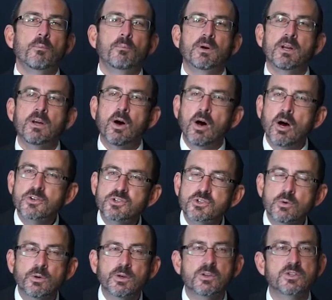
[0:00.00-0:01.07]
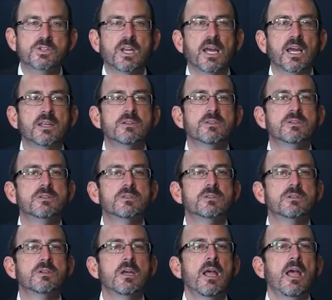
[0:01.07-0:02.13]
But he also
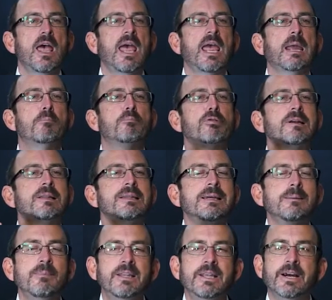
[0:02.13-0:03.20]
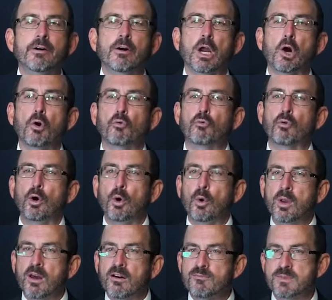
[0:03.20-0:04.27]
understands a preliminary
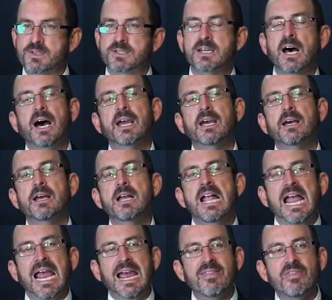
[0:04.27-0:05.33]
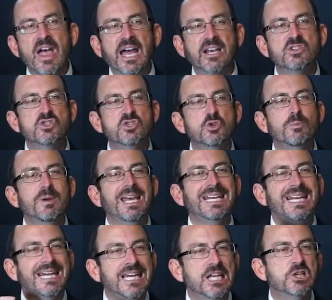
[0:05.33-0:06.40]
role of Messiah, and that is to be
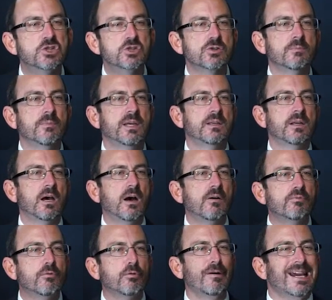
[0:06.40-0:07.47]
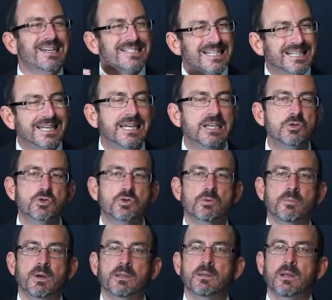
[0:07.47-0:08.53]
an instrument of grace, an
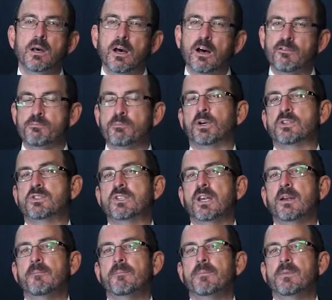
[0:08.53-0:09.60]
instrument of mercy.